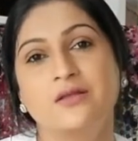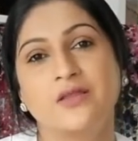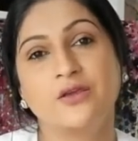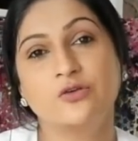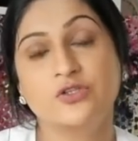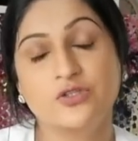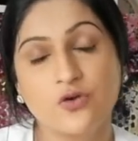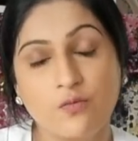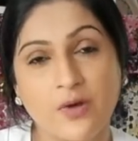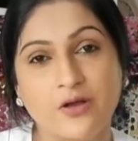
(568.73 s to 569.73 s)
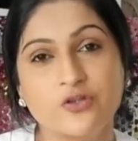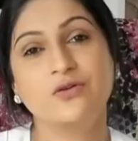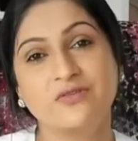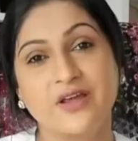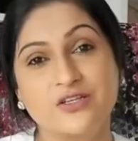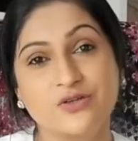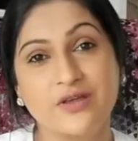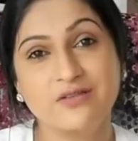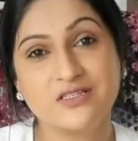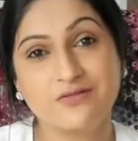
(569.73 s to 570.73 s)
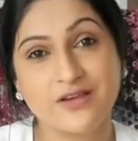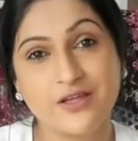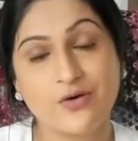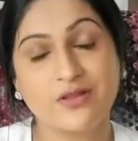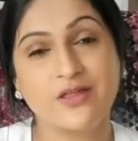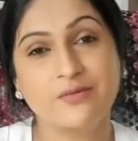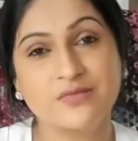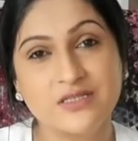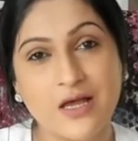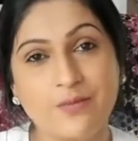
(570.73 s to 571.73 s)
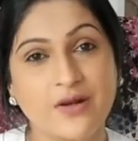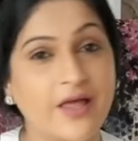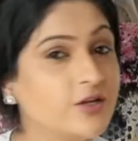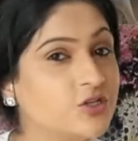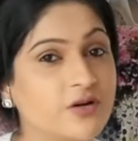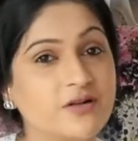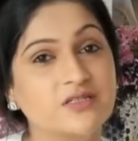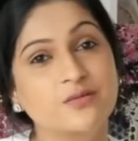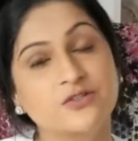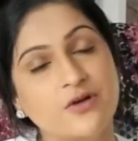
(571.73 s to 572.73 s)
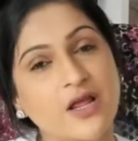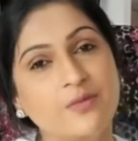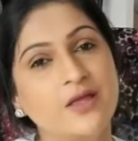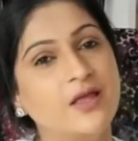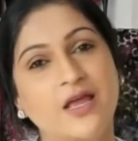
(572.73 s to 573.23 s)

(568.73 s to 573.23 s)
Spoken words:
Thank you so much. Don't forget to give this video a thumbs up, like, share, and subscribe,